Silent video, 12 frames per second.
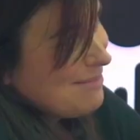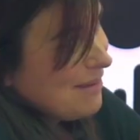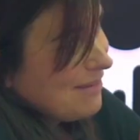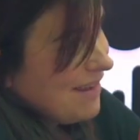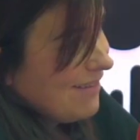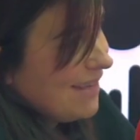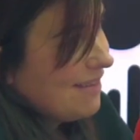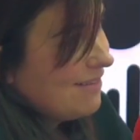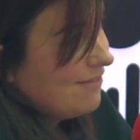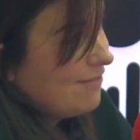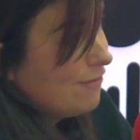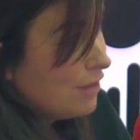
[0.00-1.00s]
about how I
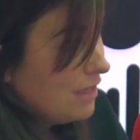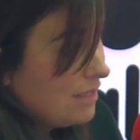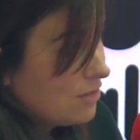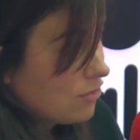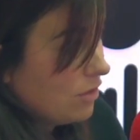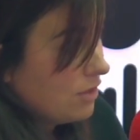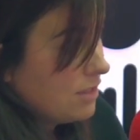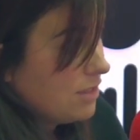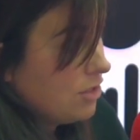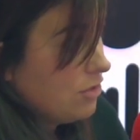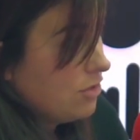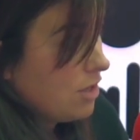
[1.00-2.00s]
really struggled to
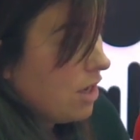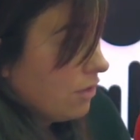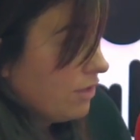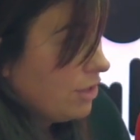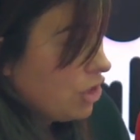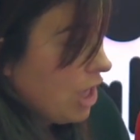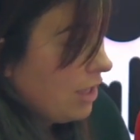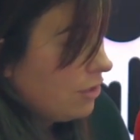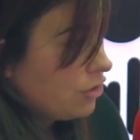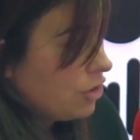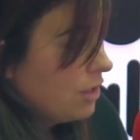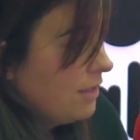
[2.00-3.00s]
tolerate
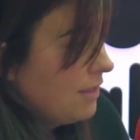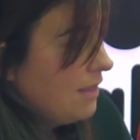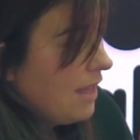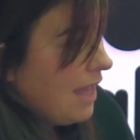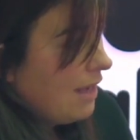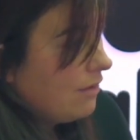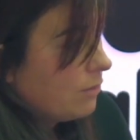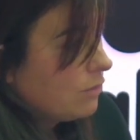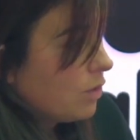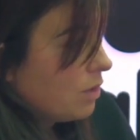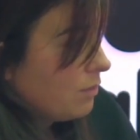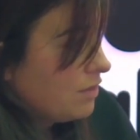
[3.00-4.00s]
change. And I was working